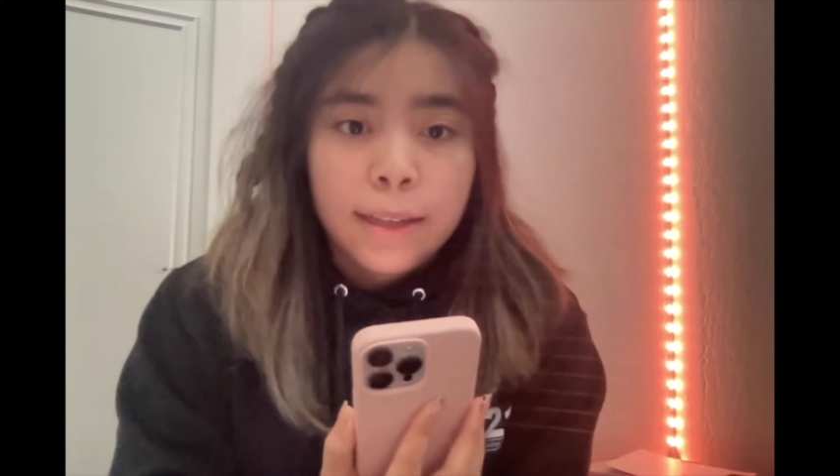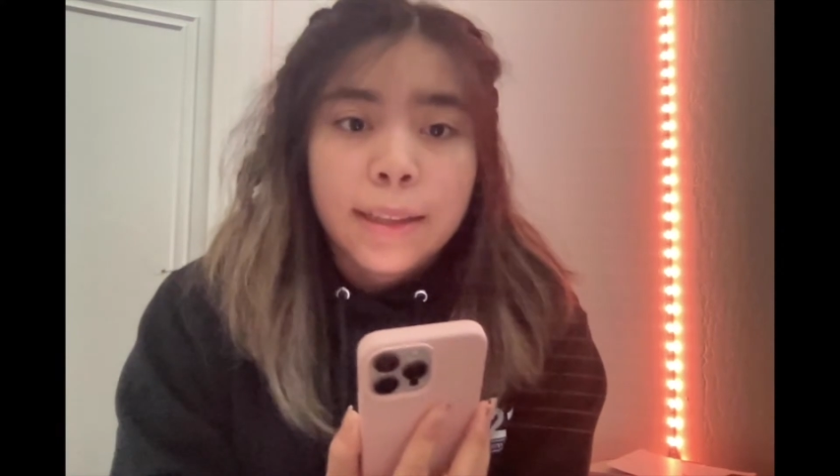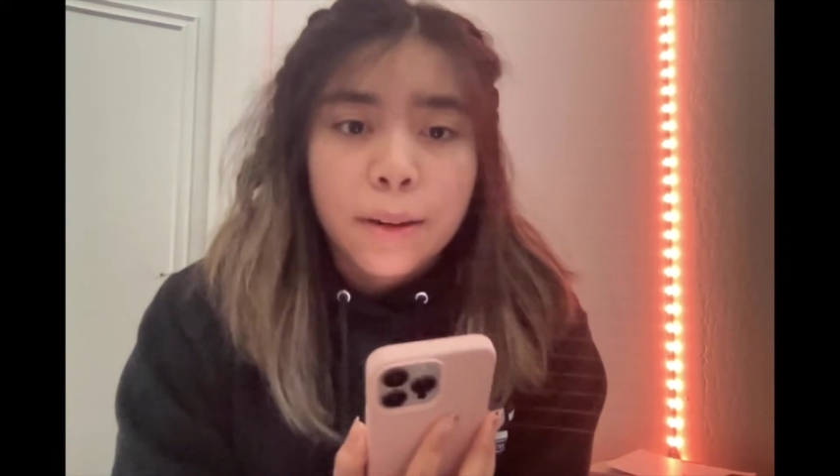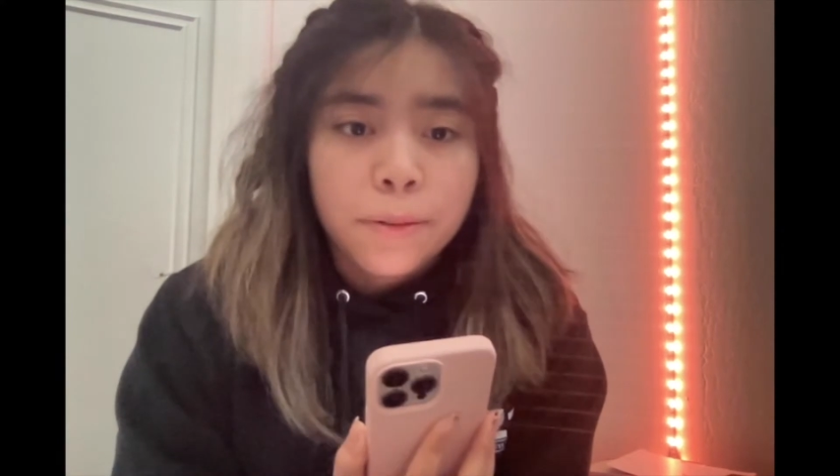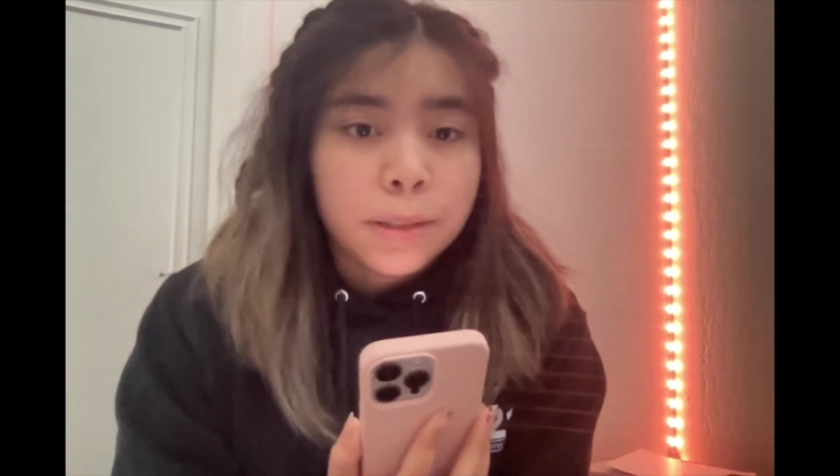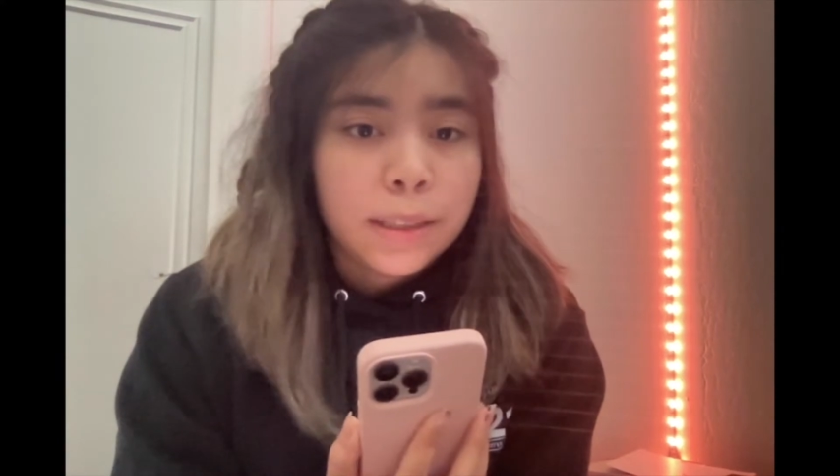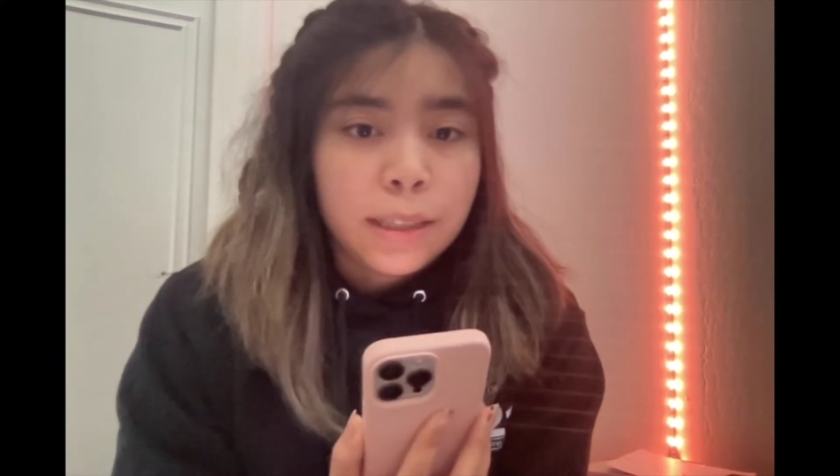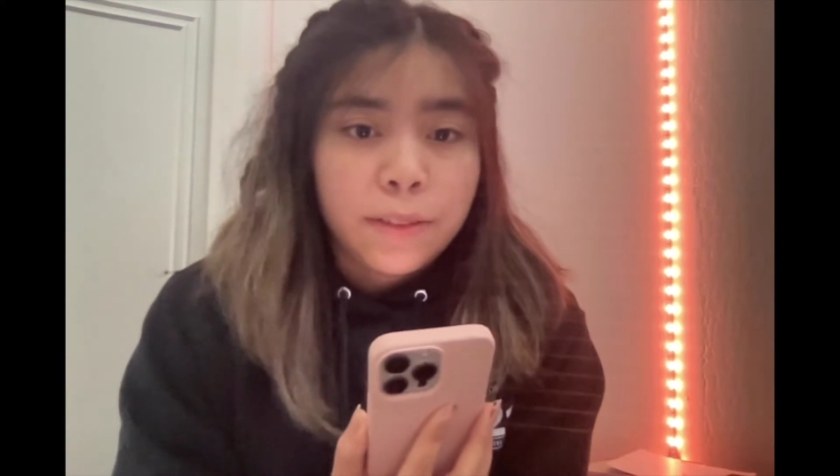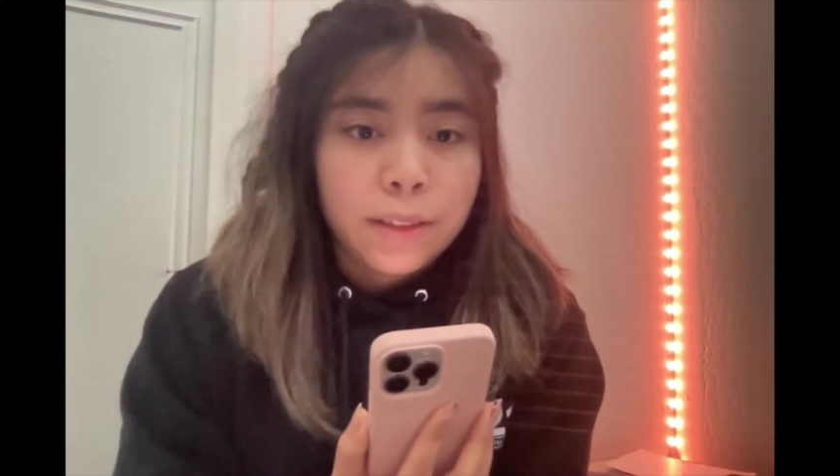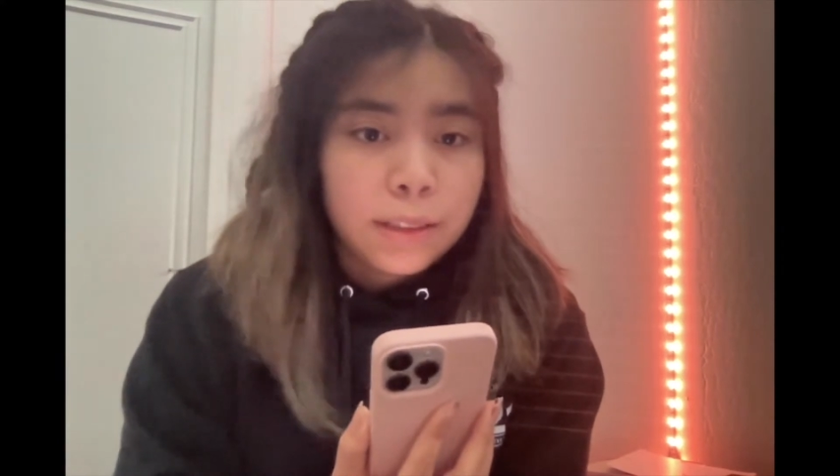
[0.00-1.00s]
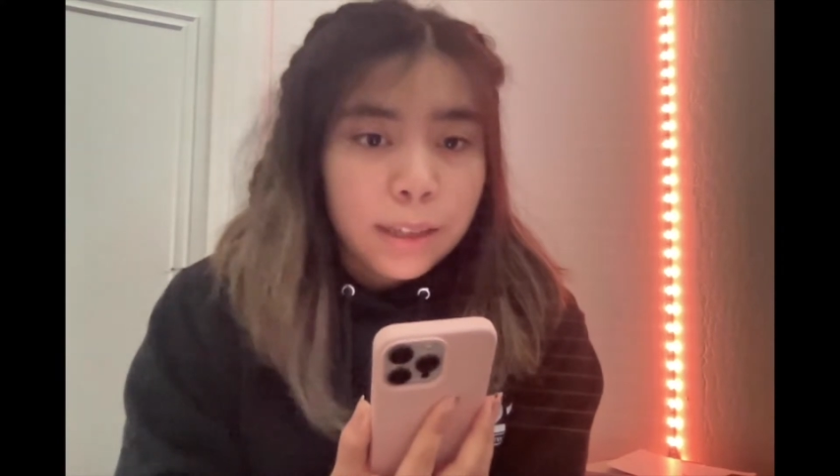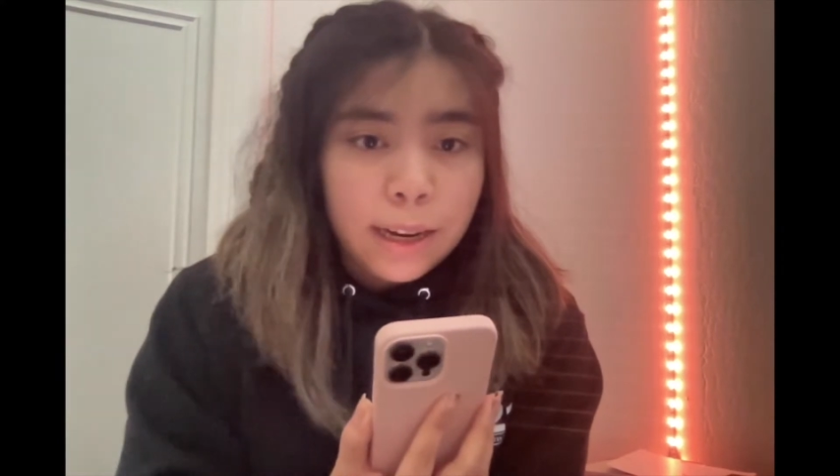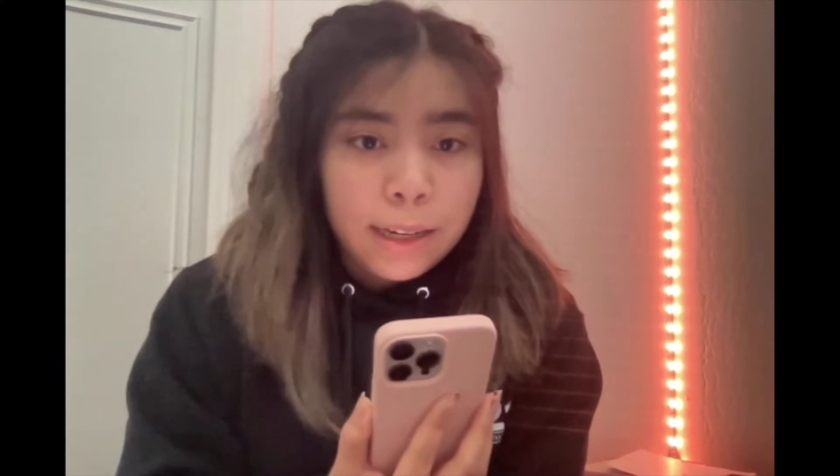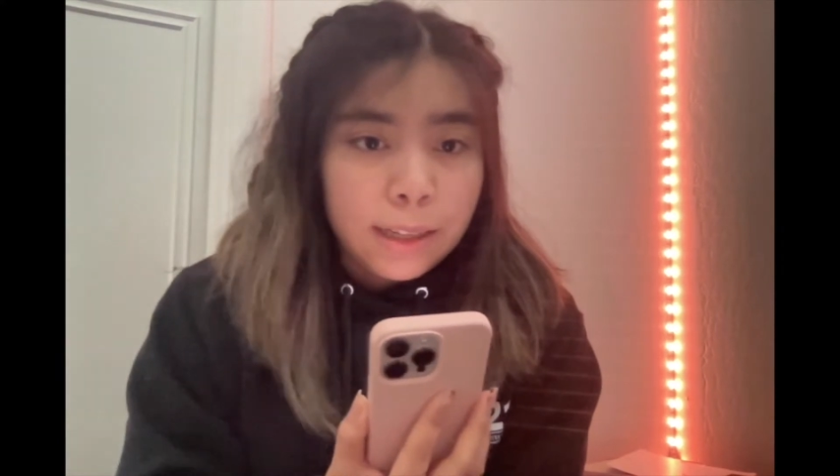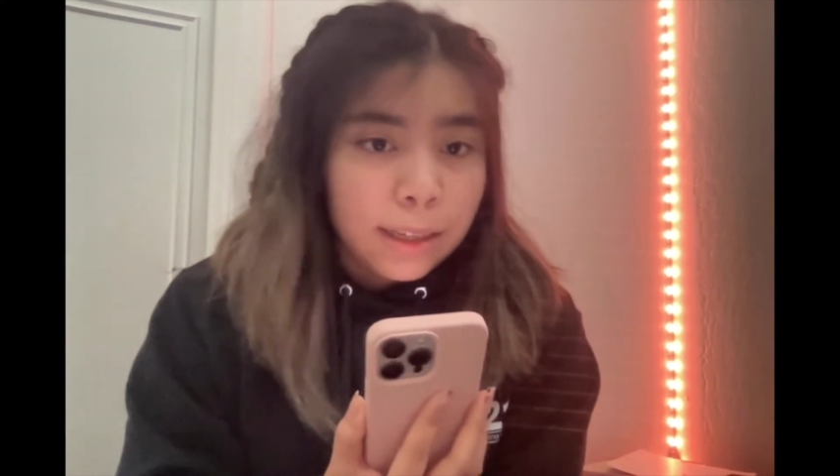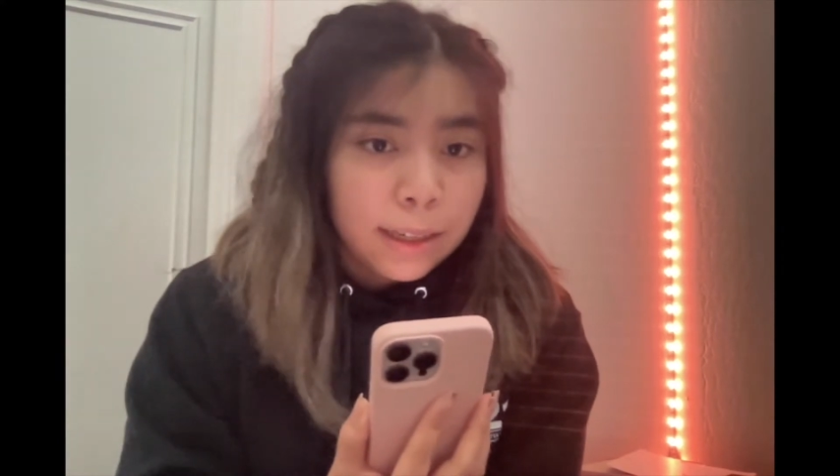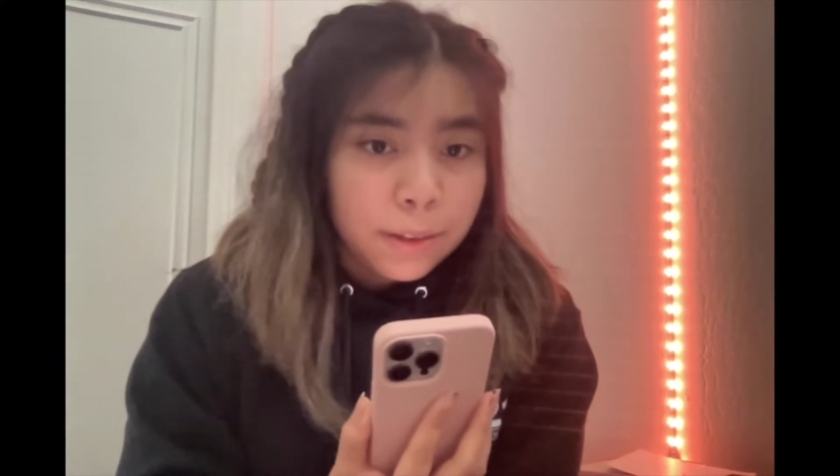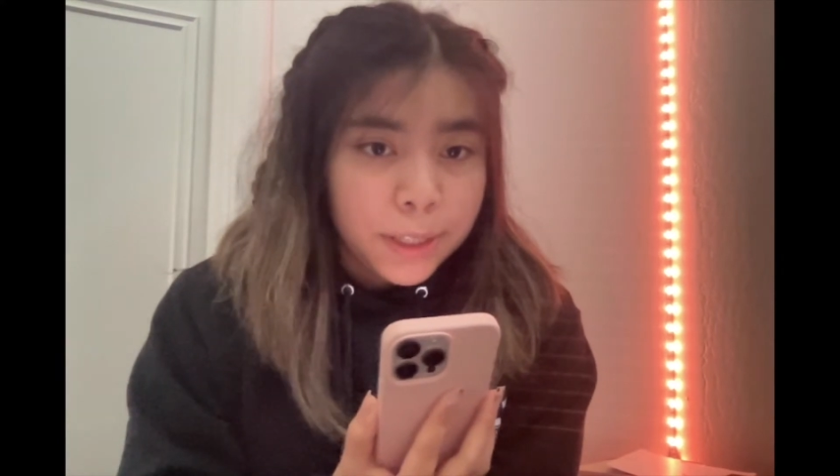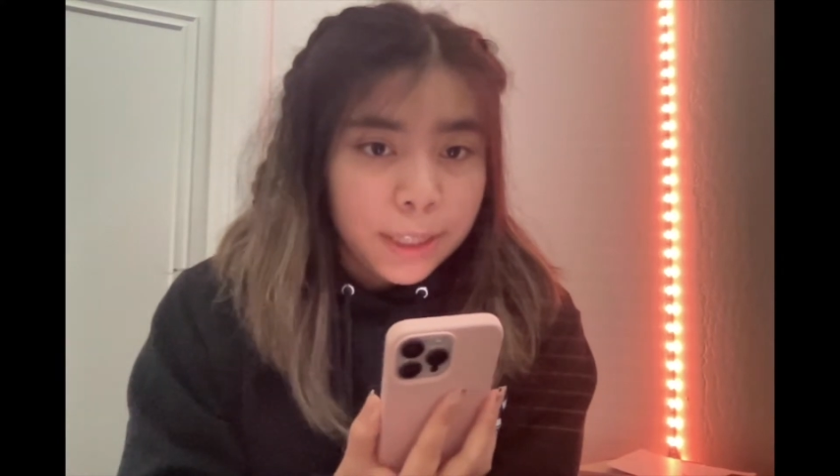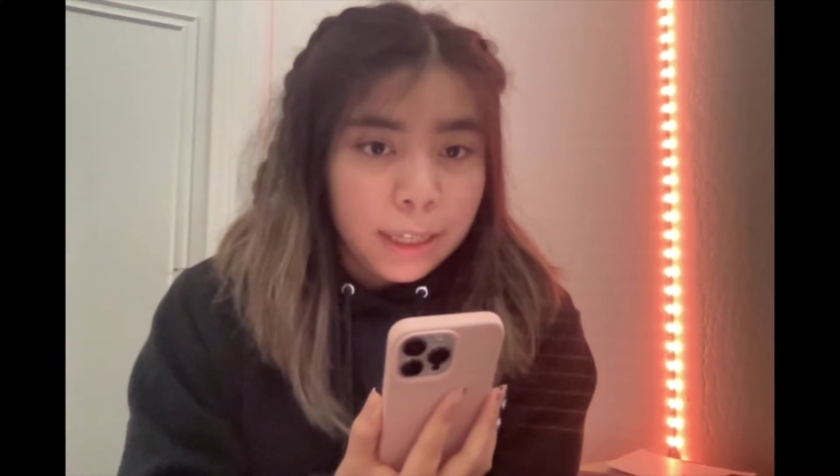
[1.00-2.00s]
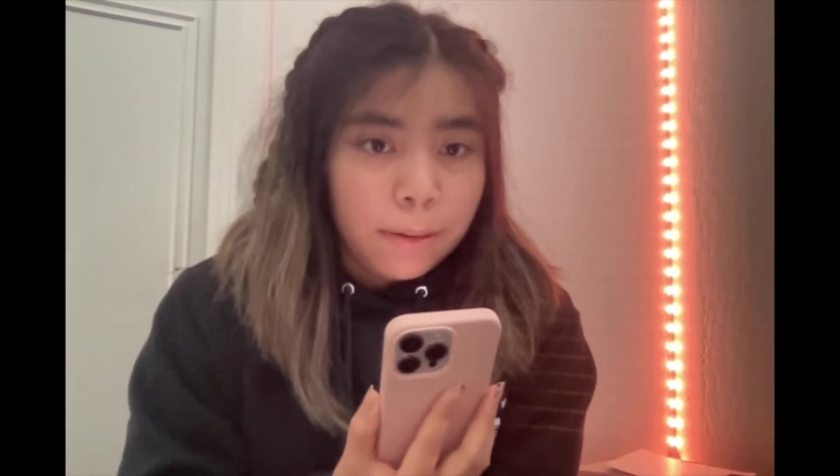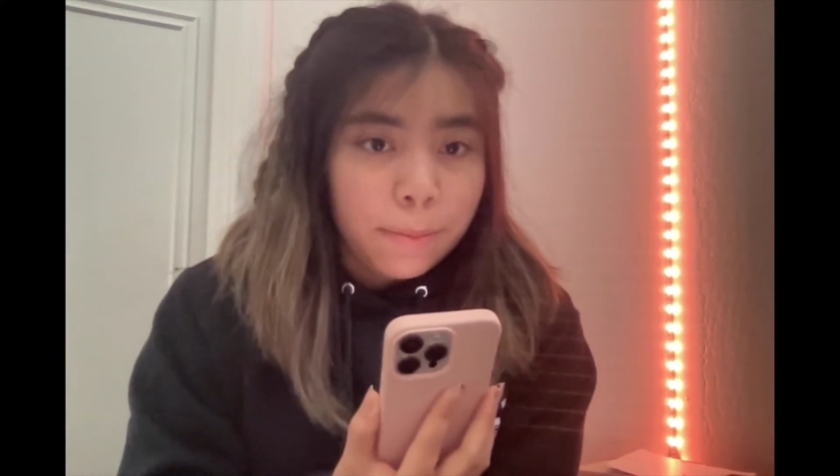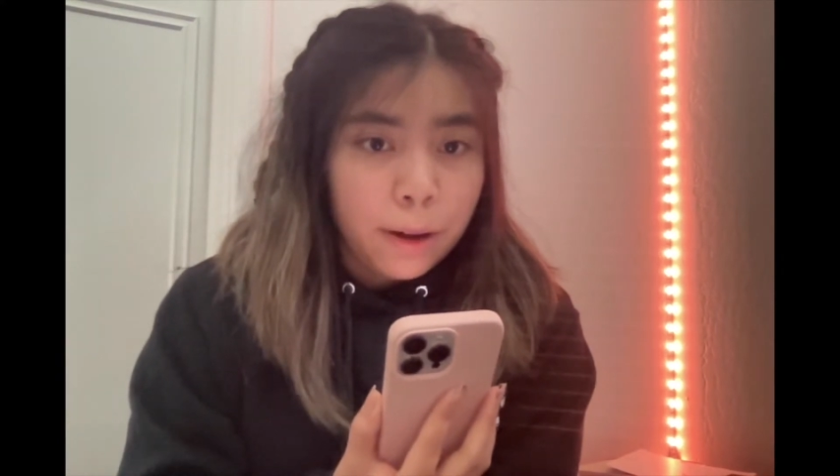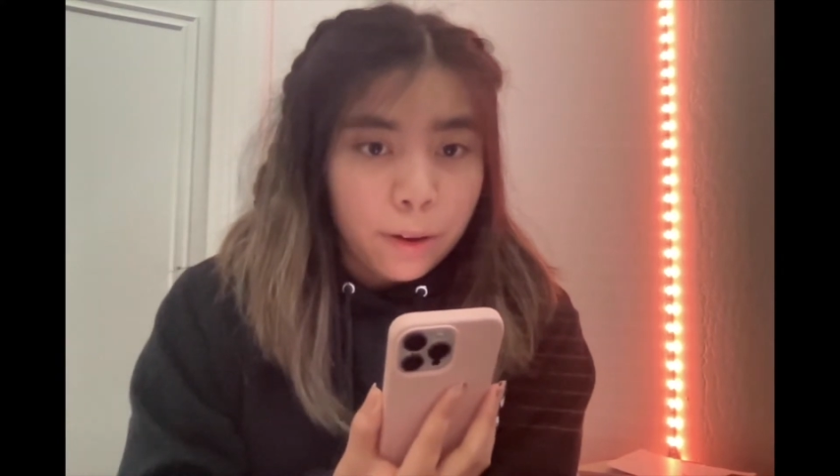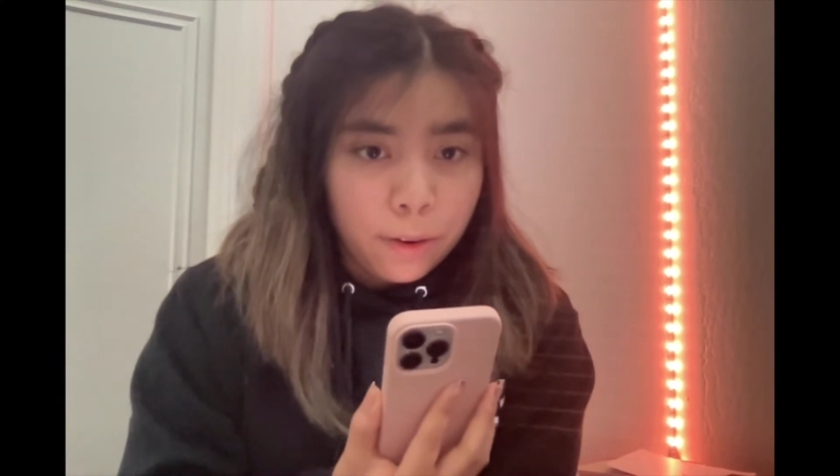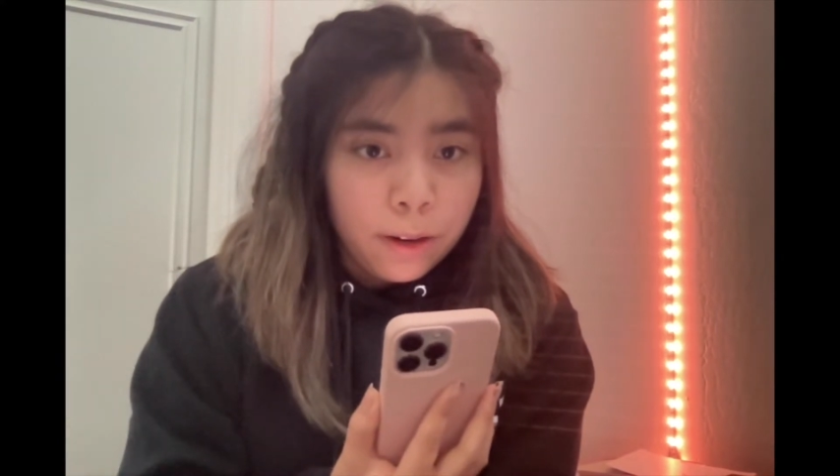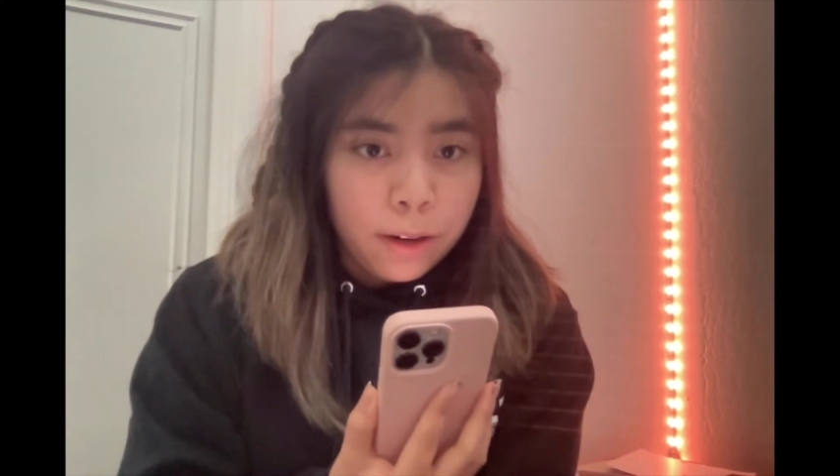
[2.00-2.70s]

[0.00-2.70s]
that wasn't even anything I was thinking about